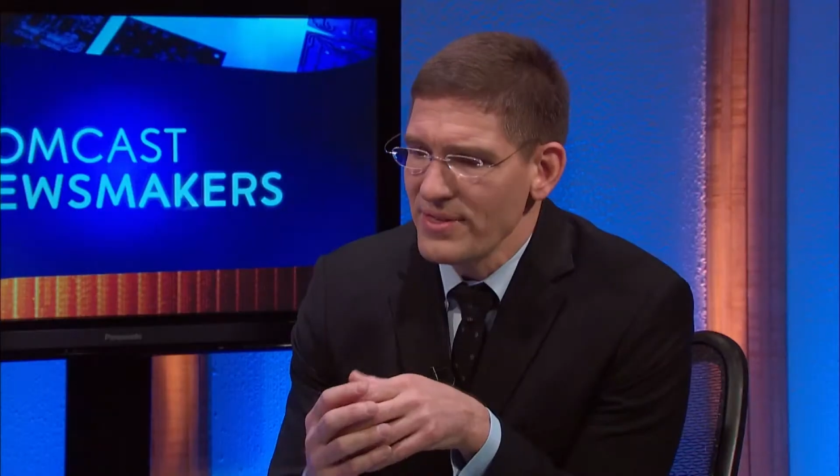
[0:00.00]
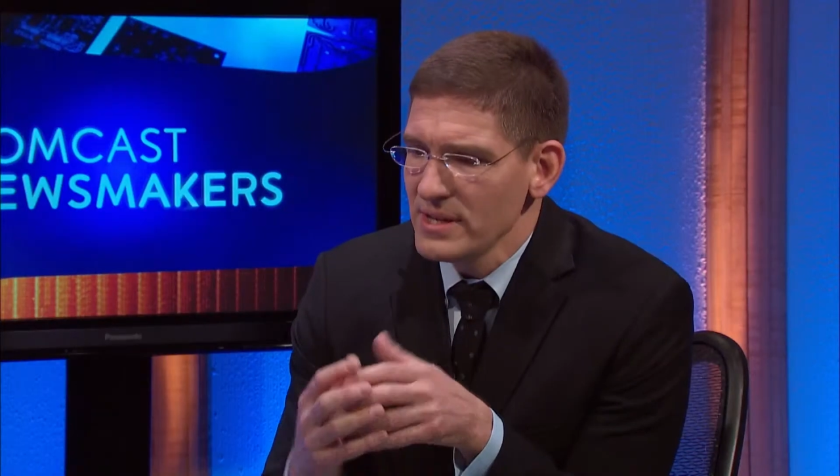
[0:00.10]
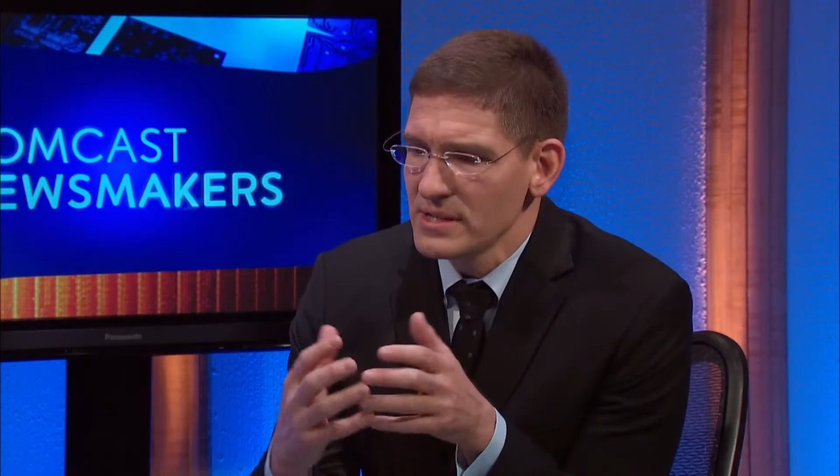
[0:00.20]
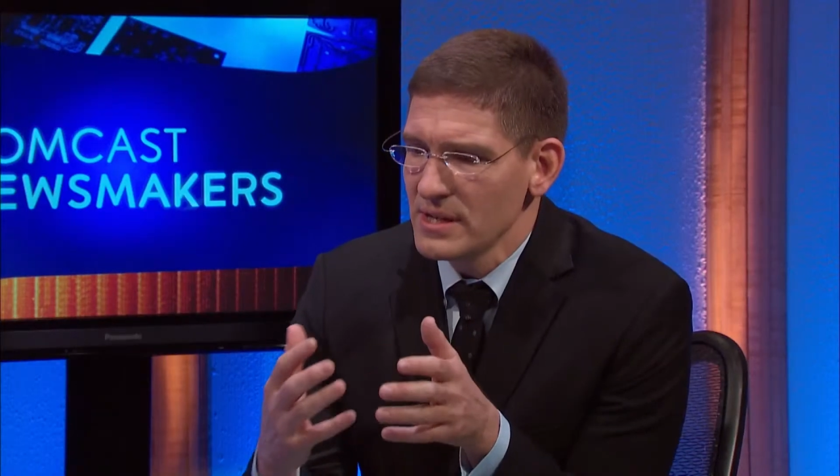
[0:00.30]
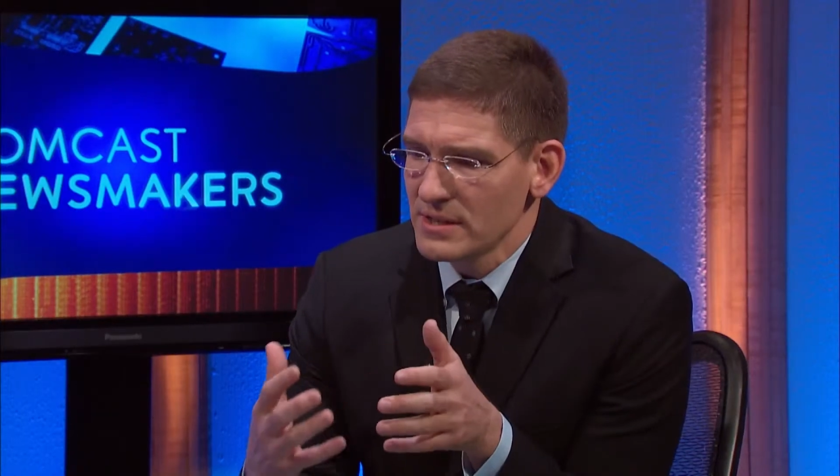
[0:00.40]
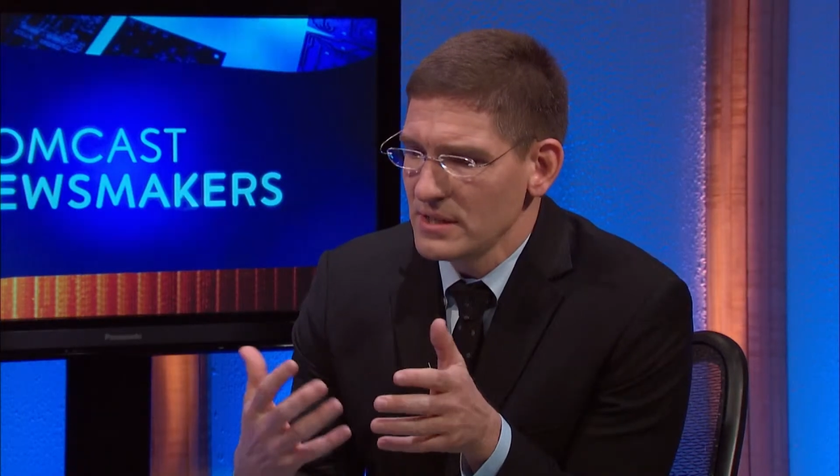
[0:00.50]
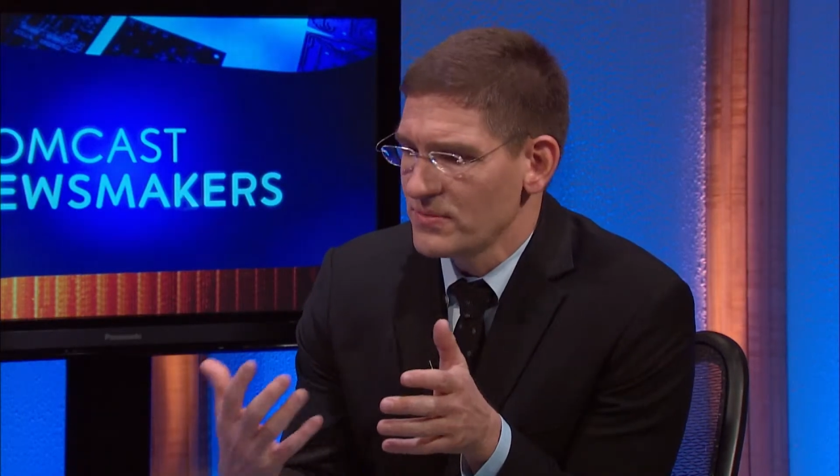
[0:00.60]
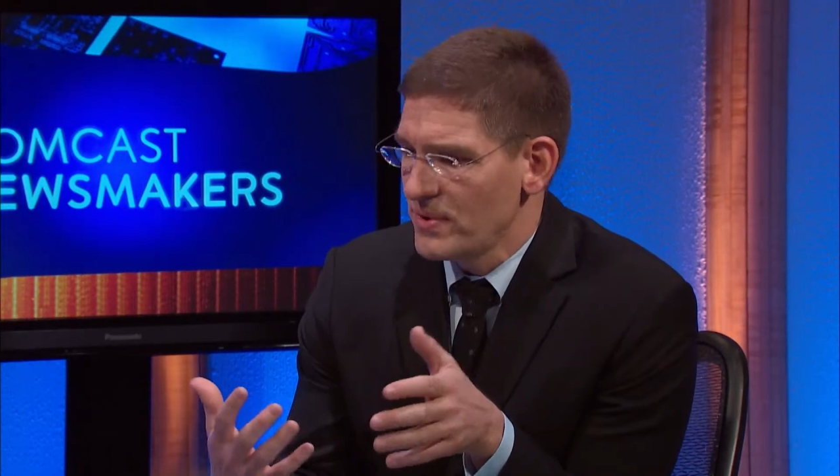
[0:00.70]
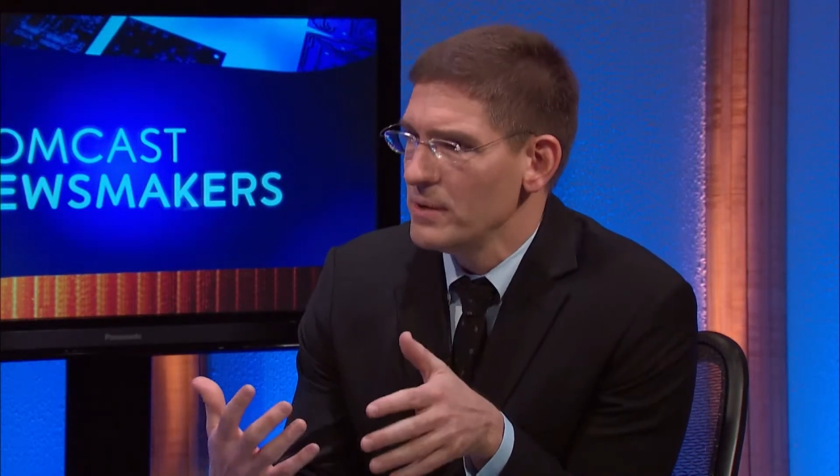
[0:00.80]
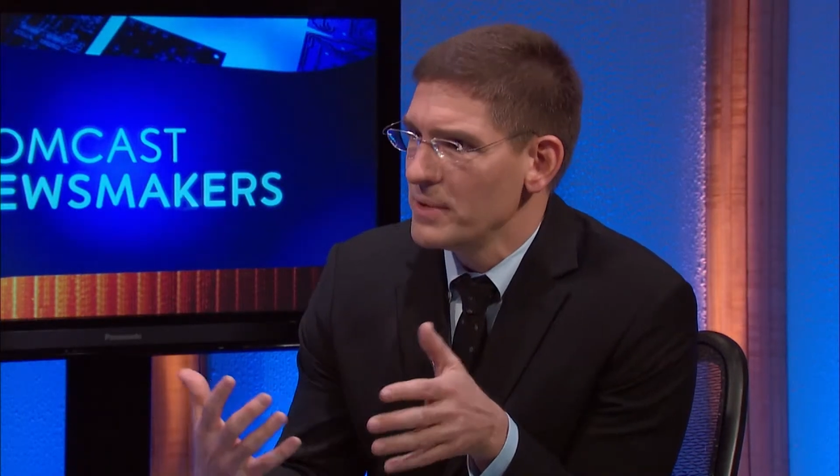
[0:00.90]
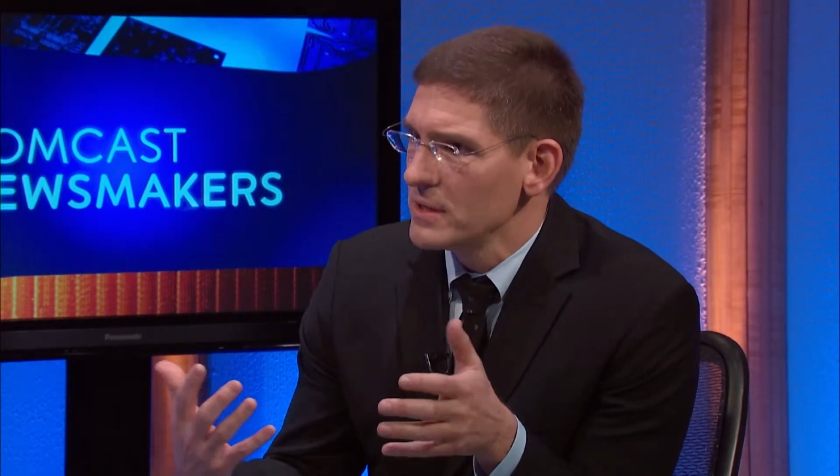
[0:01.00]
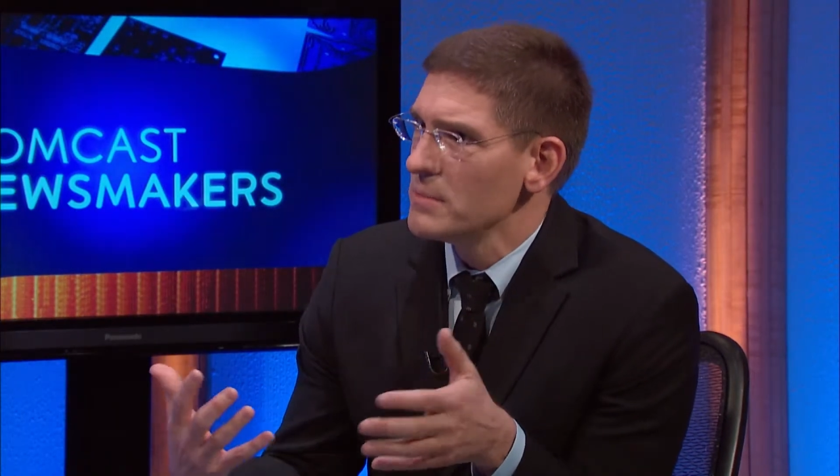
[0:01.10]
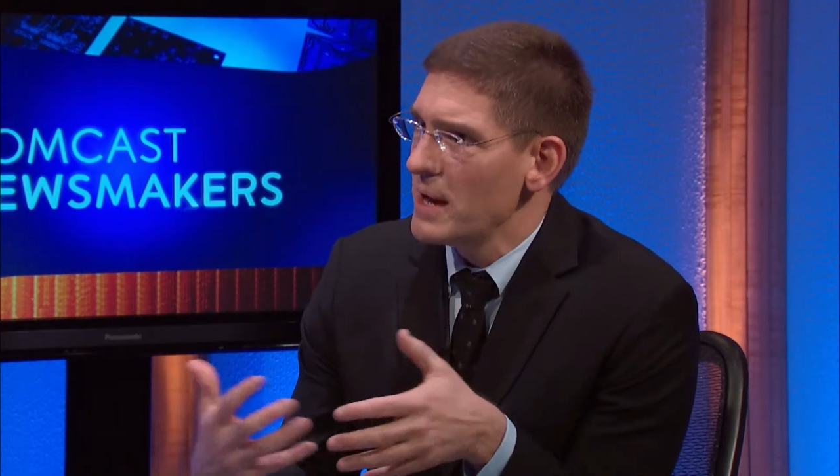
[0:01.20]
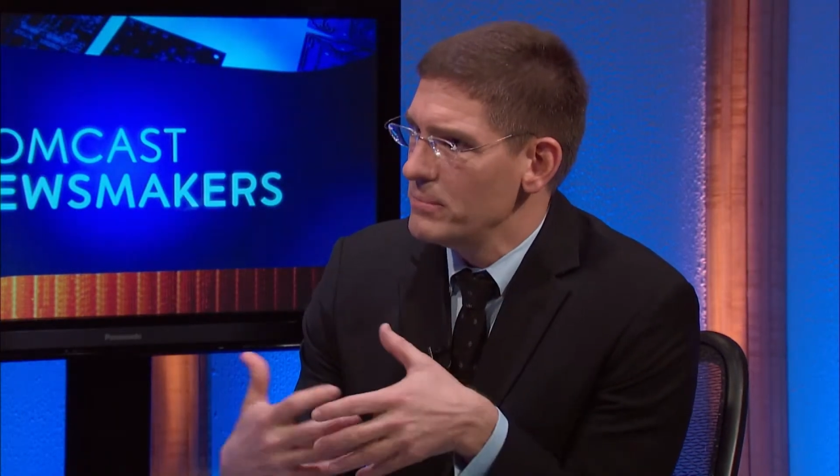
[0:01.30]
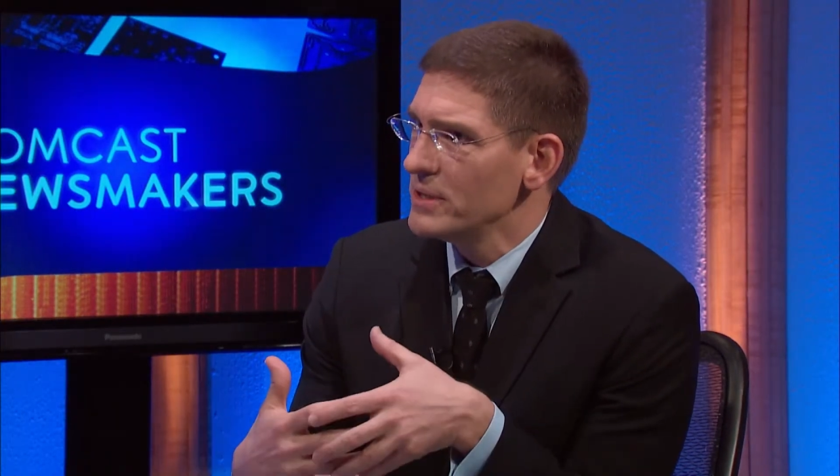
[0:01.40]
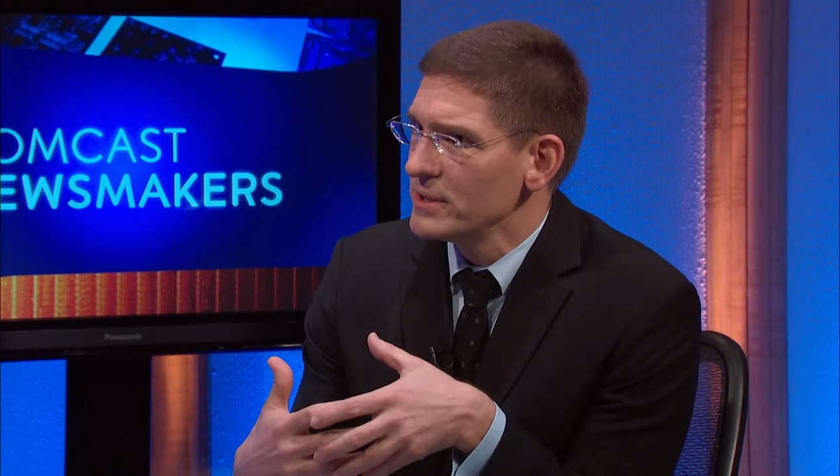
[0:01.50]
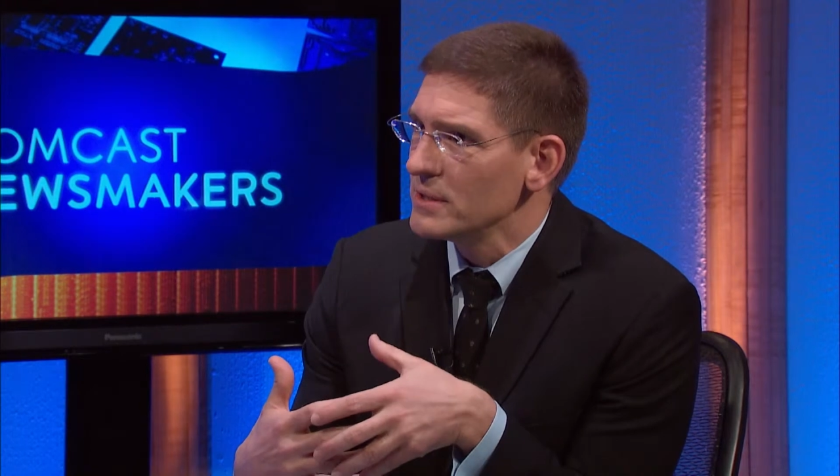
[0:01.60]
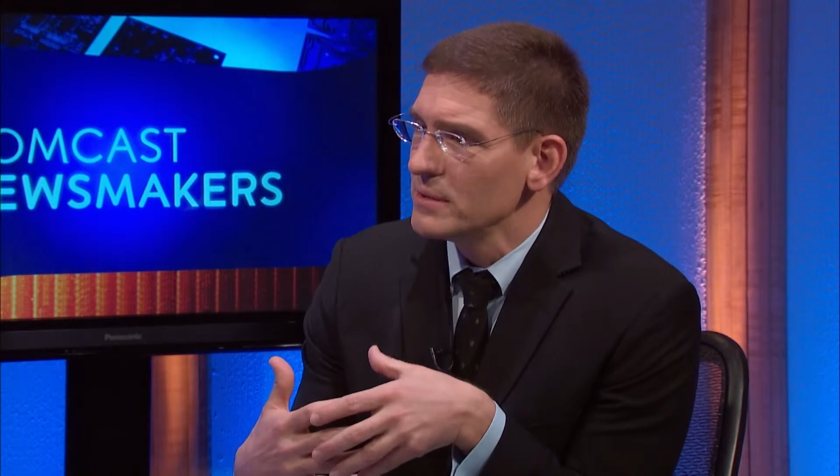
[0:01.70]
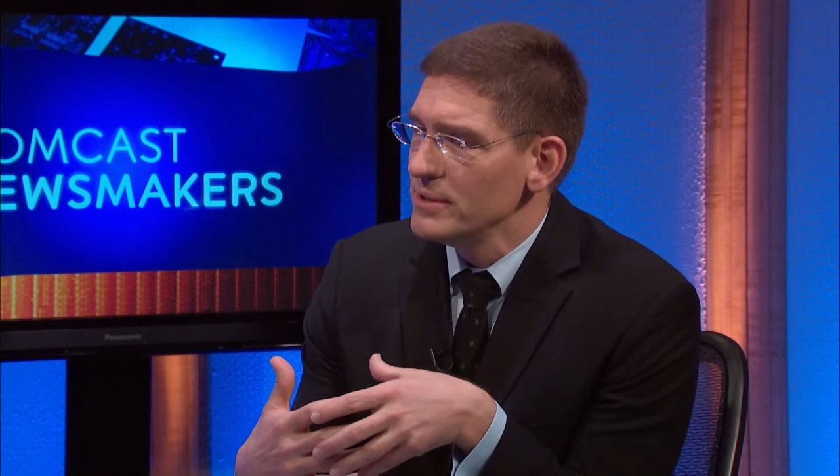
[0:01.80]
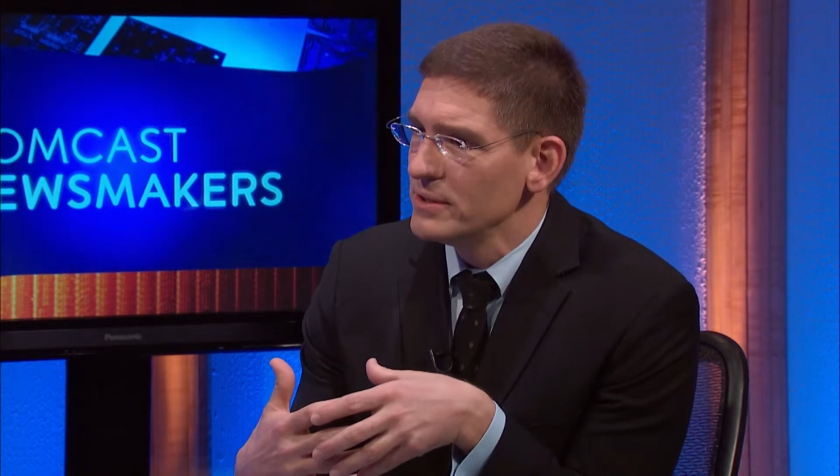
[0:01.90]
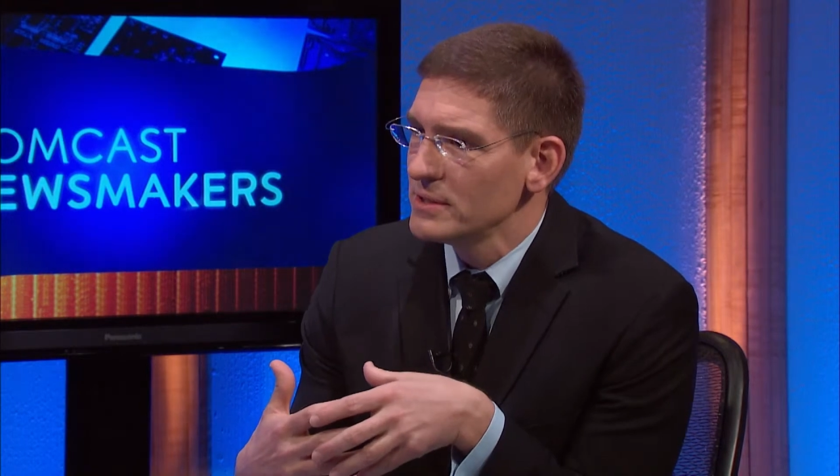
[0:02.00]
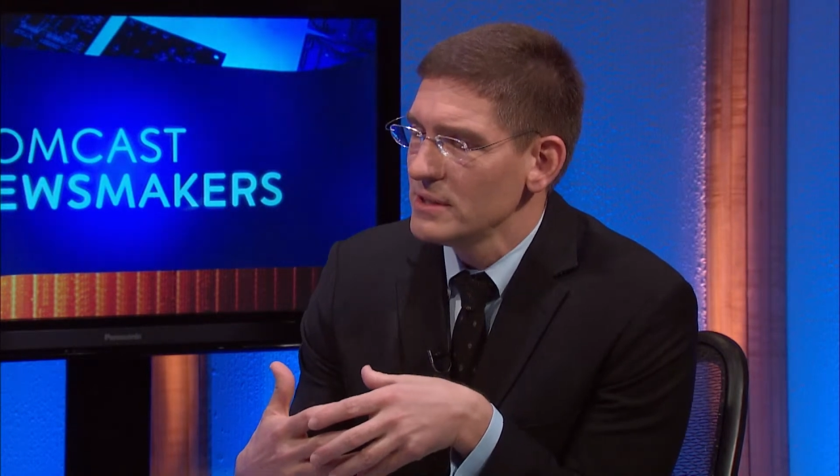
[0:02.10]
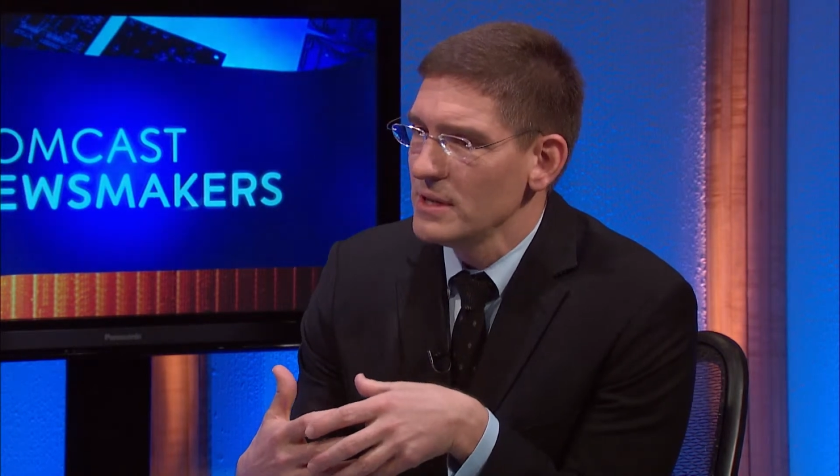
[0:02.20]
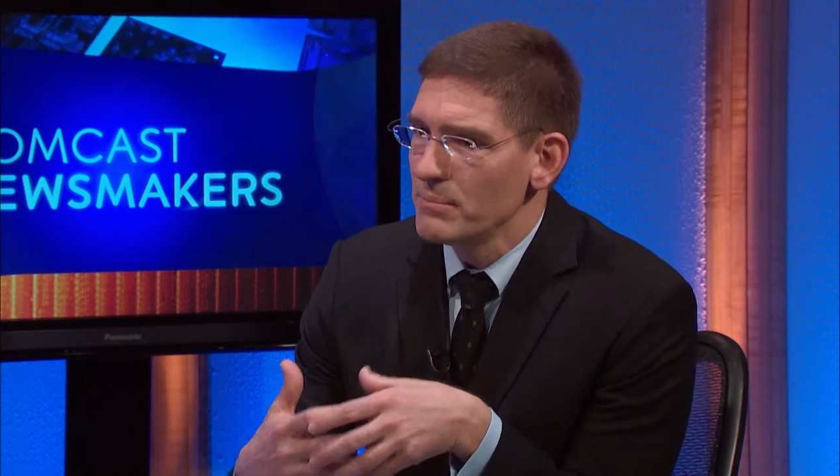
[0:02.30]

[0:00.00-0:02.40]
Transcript: I think C S C is fundamentally about building community,